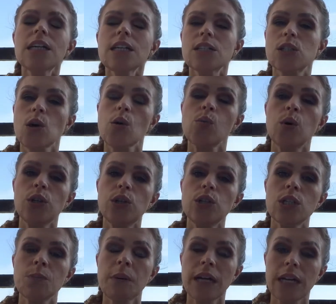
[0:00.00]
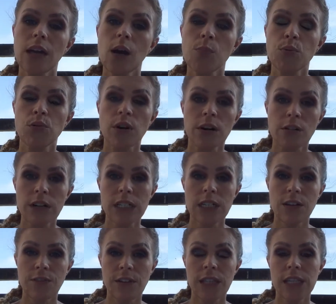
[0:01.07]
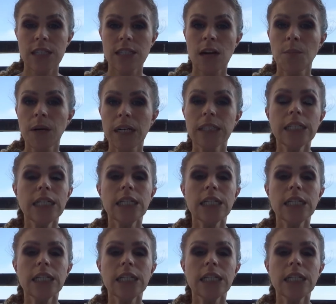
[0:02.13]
So I want you to make it a priority for this summer.